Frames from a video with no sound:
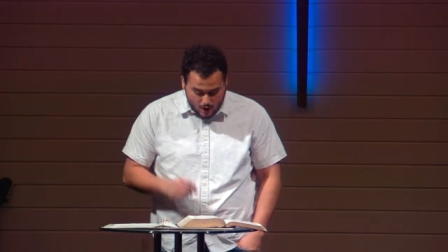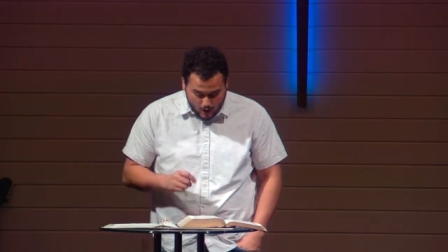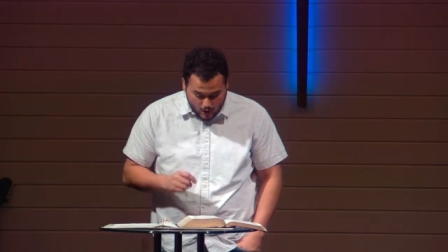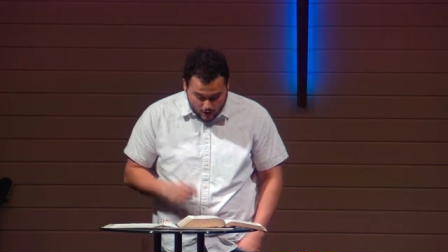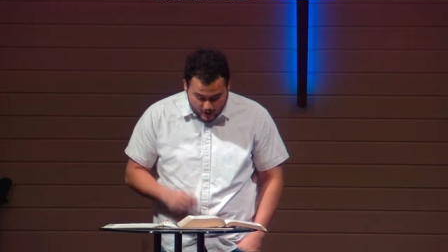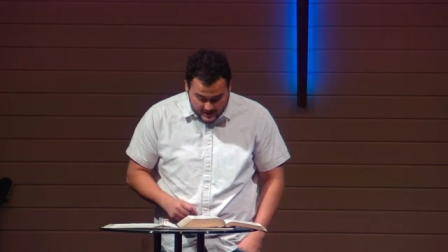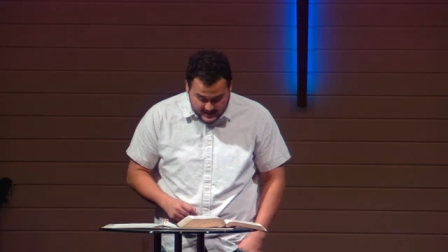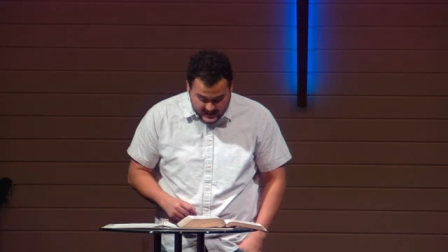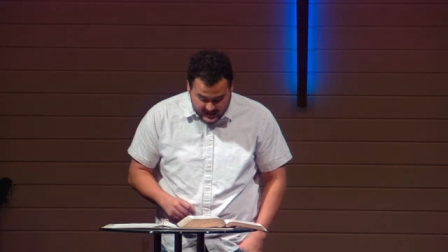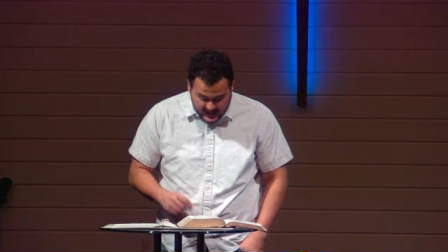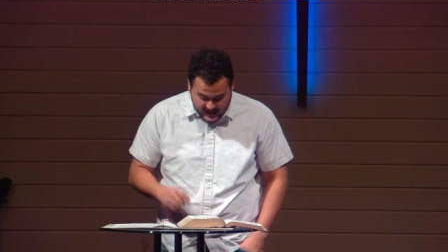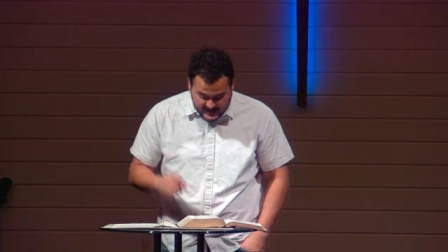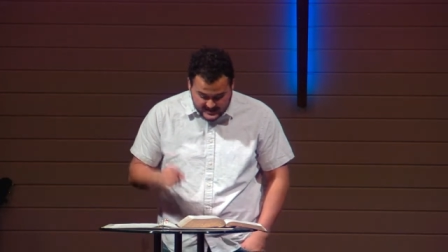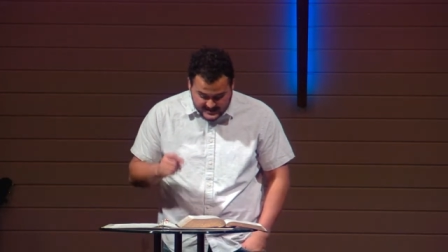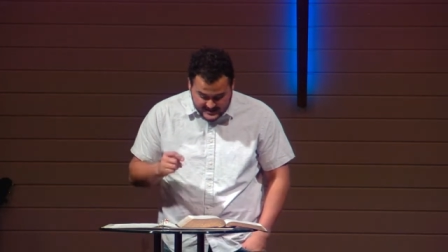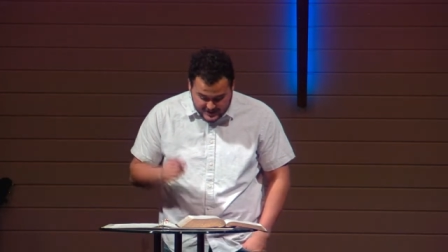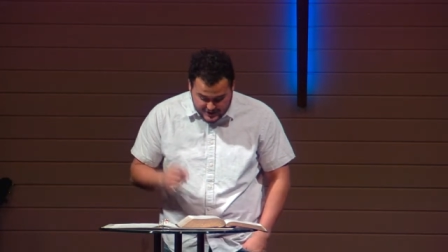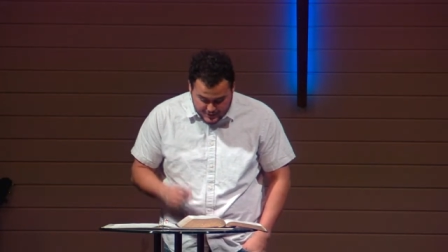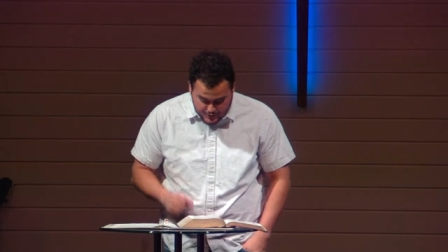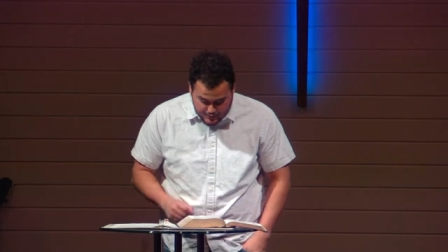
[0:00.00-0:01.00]
Our God,
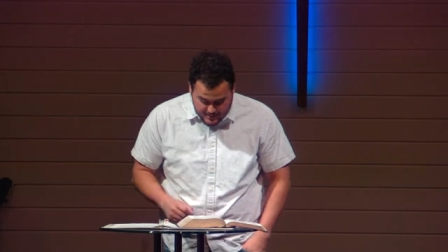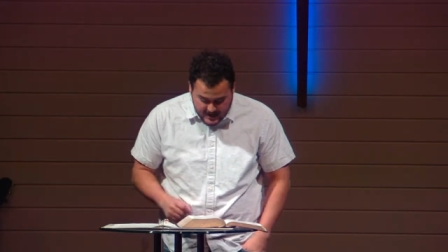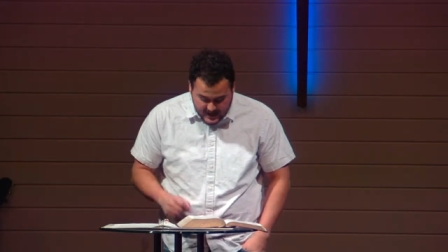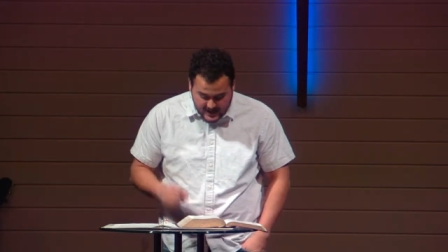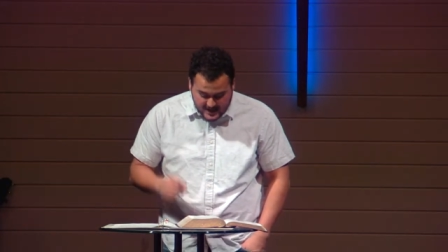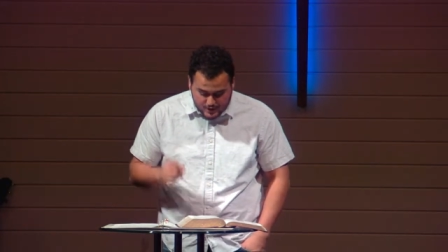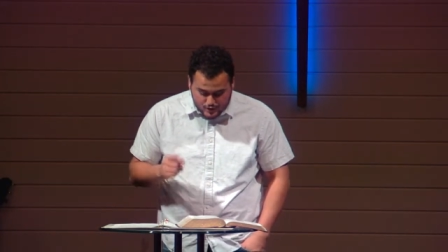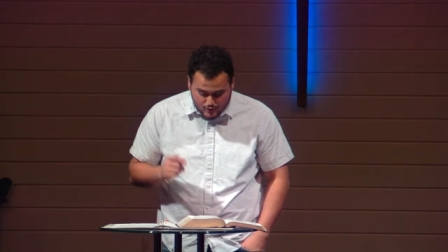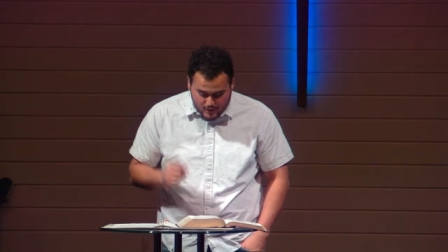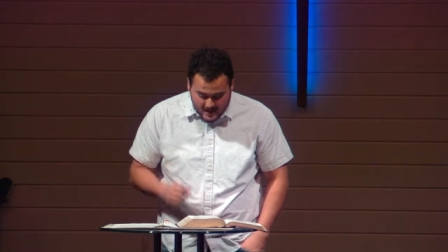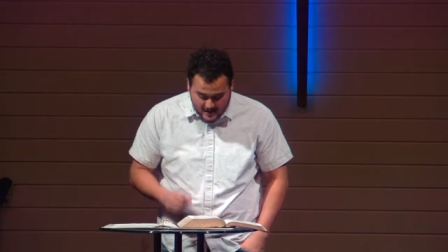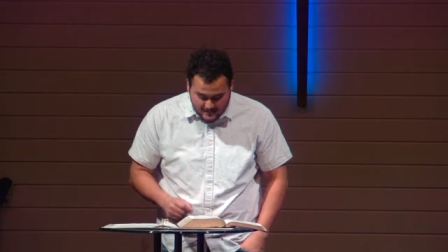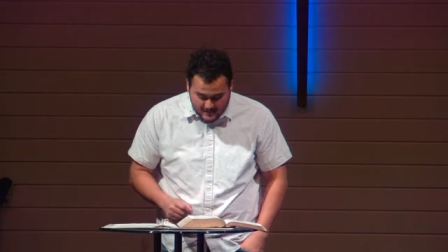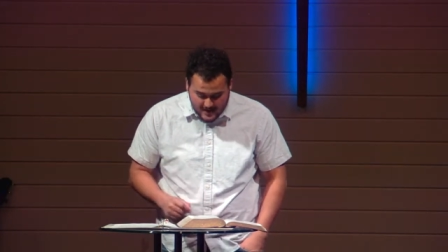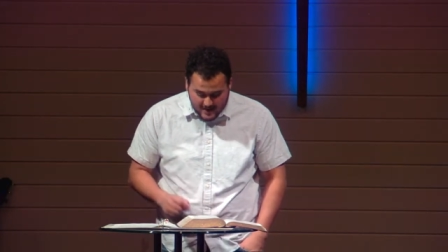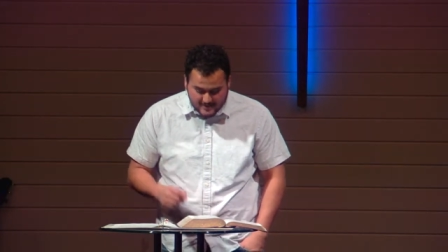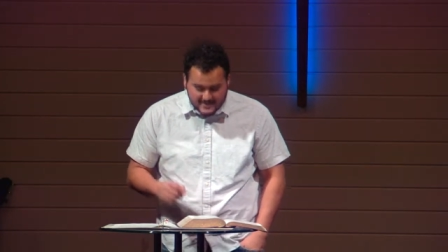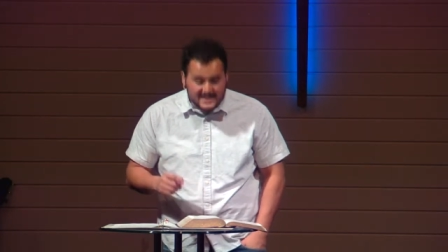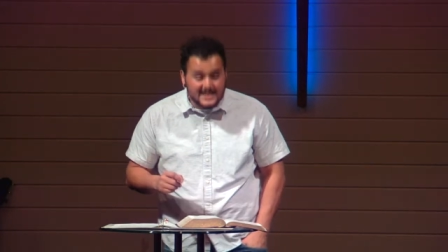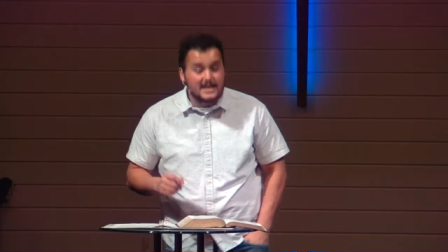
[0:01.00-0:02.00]
did you not drive
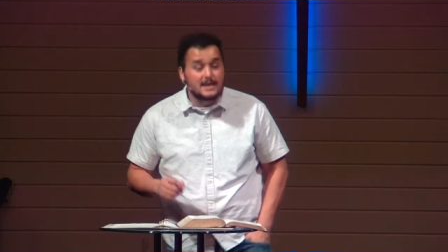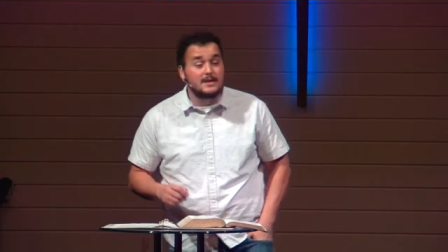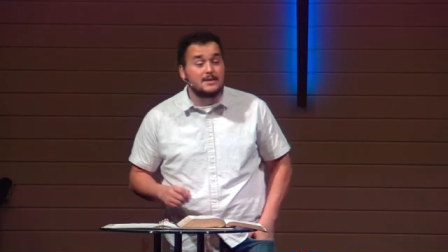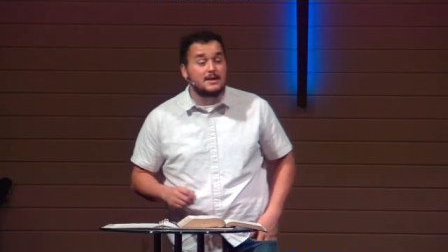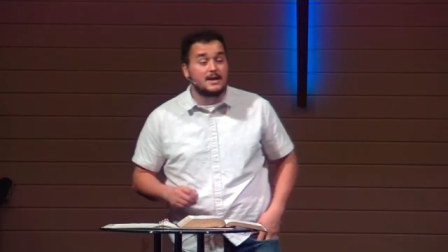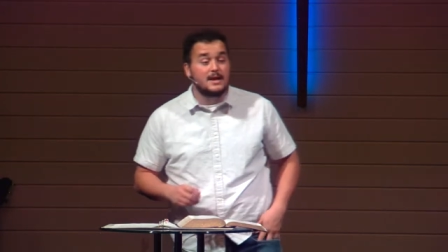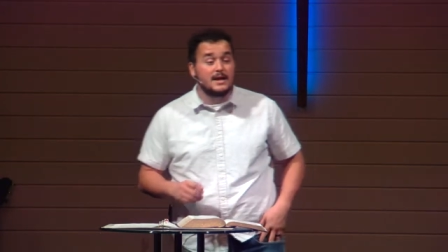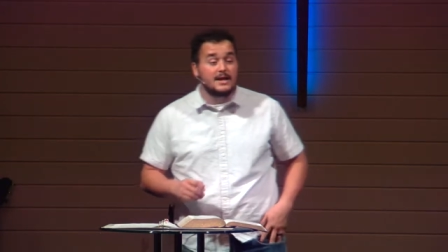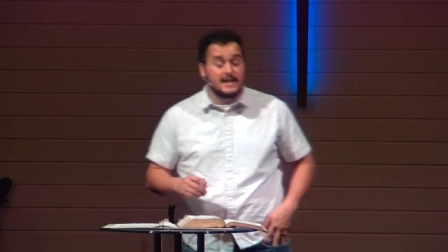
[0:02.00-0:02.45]
out the